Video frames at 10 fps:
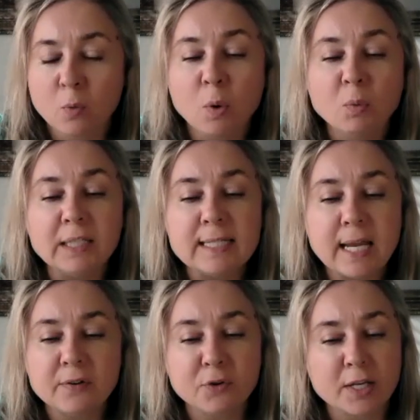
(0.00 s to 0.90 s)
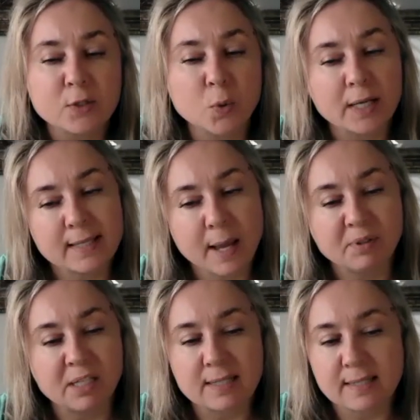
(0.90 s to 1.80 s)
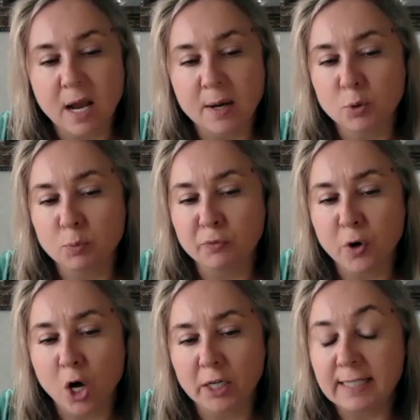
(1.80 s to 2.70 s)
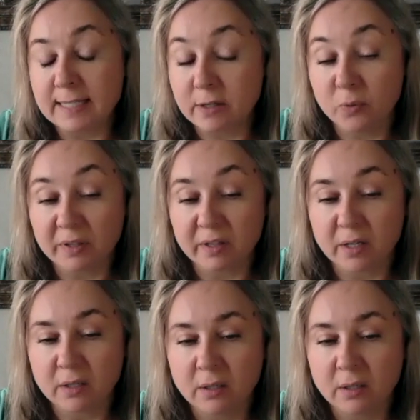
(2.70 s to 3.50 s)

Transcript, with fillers: What will it take for us to accept that it's time to move on and deal with it?